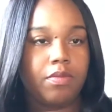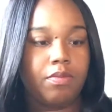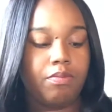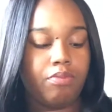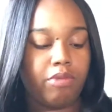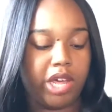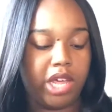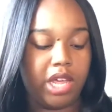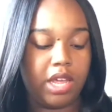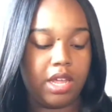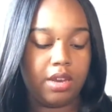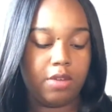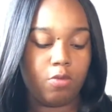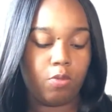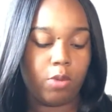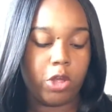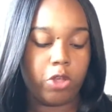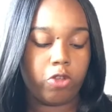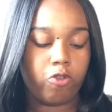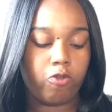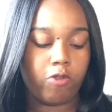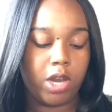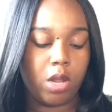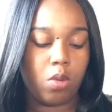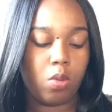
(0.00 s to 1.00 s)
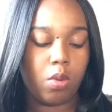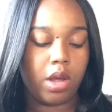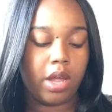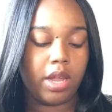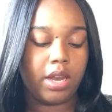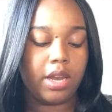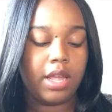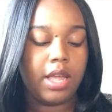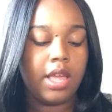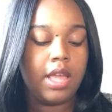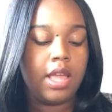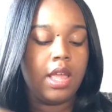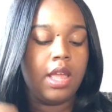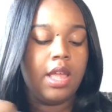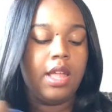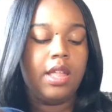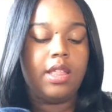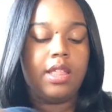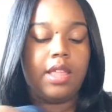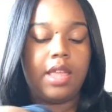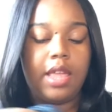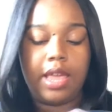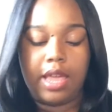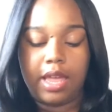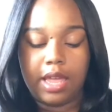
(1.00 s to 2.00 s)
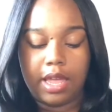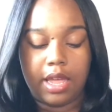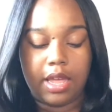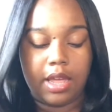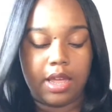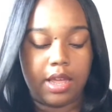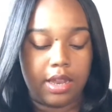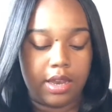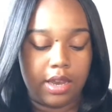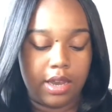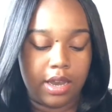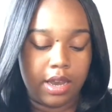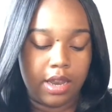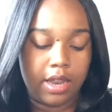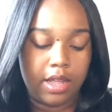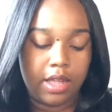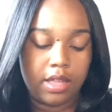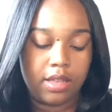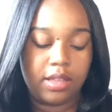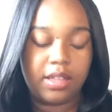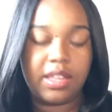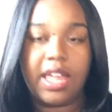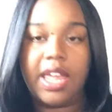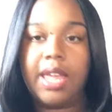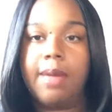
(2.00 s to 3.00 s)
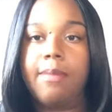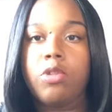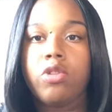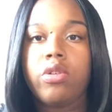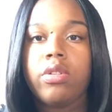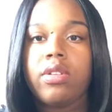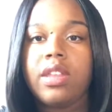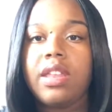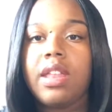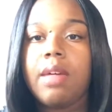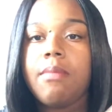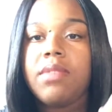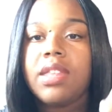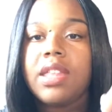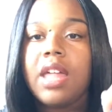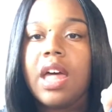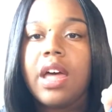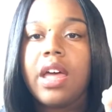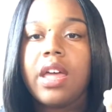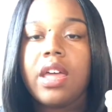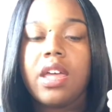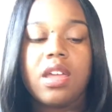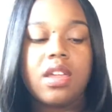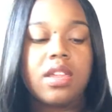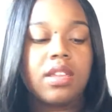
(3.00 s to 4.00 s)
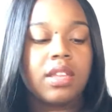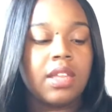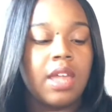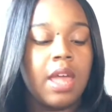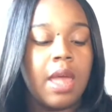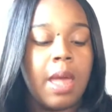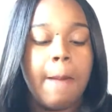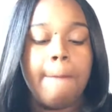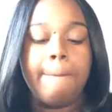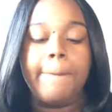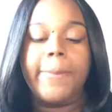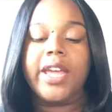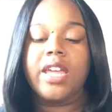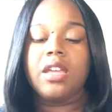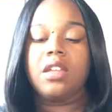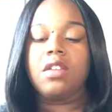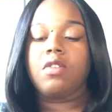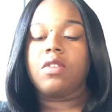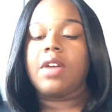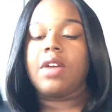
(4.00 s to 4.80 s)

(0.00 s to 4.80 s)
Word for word: brand, Rue twenty-one, and same some size, but it's